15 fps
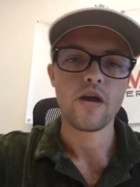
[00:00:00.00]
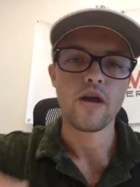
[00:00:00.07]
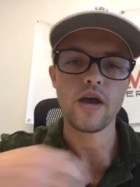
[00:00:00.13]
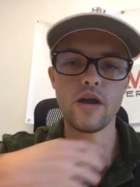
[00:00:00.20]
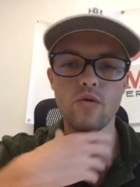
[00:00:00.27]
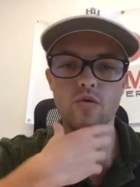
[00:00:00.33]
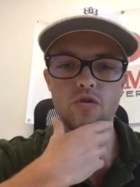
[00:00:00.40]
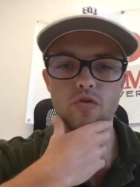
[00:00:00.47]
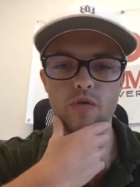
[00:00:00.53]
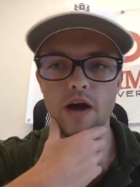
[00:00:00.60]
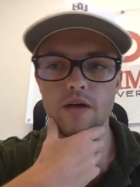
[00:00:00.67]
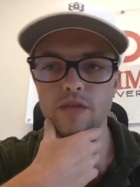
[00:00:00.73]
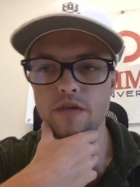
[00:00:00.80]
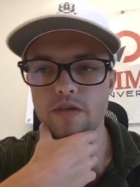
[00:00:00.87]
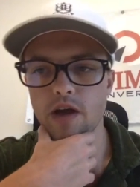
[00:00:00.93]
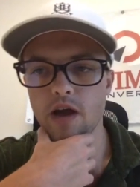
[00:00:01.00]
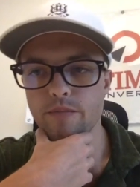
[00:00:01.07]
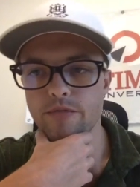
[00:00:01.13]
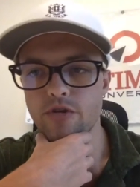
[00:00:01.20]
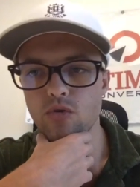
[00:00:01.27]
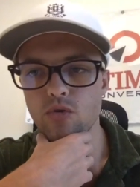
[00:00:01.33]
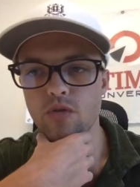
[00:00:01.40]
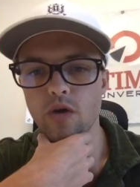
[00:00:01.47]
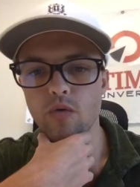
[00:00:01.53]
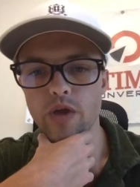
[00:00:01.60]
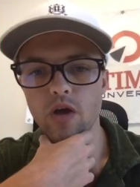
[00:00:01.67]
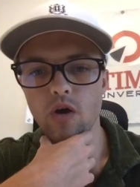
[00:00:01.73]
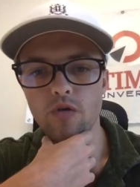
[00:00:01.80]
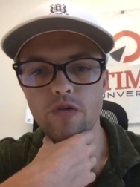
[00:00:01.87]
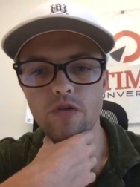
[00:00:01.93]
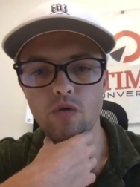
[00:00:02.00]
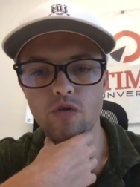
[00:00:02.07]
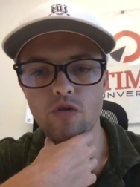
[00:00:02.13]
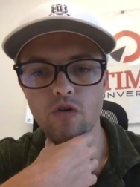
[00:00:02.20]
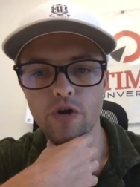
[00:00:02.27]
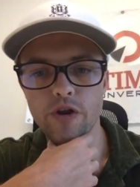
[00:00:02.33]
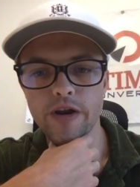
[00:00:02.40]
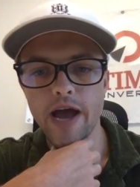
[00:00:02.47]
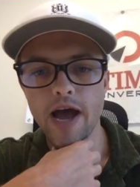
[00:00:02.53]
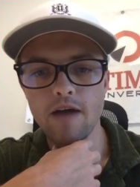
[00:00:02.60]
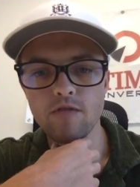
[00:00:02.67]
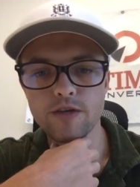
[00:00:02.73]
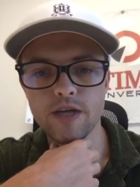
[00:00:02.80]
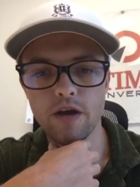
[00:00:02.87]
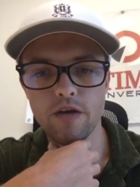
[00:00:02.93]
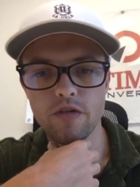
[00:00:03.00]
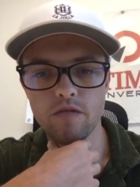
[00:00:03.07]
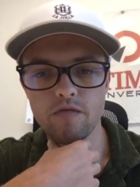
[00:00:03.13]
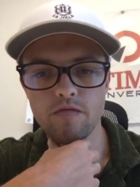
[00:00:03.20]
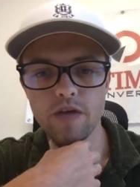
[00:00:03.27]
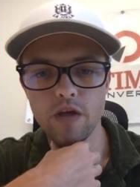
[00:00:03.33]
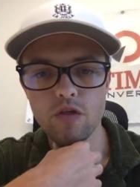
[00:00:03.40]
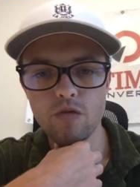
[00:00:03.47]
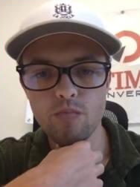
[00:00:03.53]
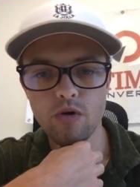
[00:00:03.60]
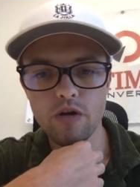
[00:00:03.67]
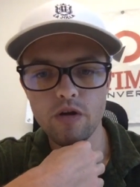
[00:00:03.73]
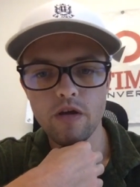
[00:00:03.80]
And it was around this time too that we also started to advertise on Facebook.